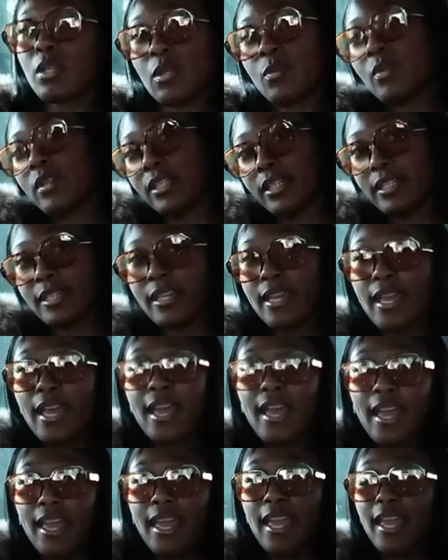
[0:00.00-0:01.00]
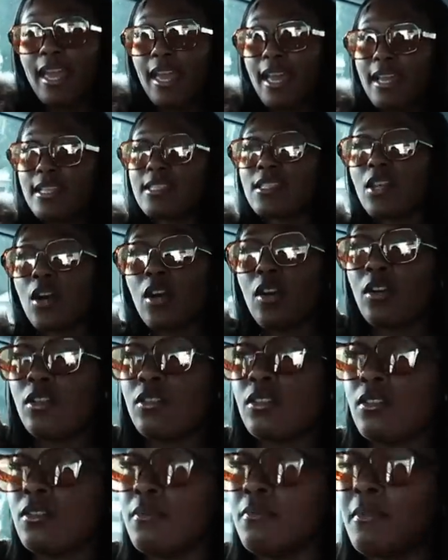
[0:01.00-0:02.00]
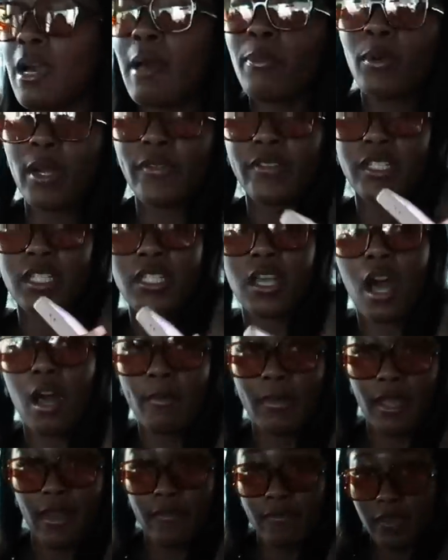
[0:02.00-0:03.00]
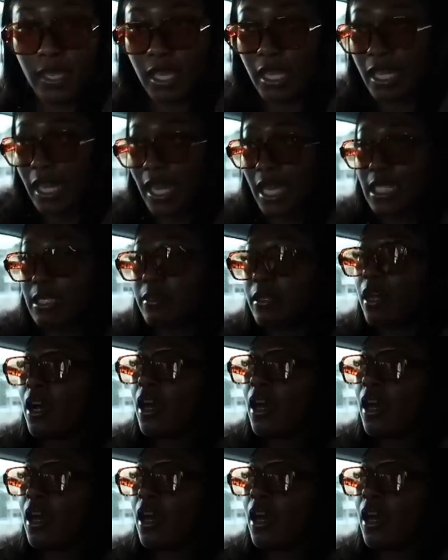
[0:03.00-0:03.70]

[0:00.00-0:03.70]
21. And so my boyfriend just called me a V because he has a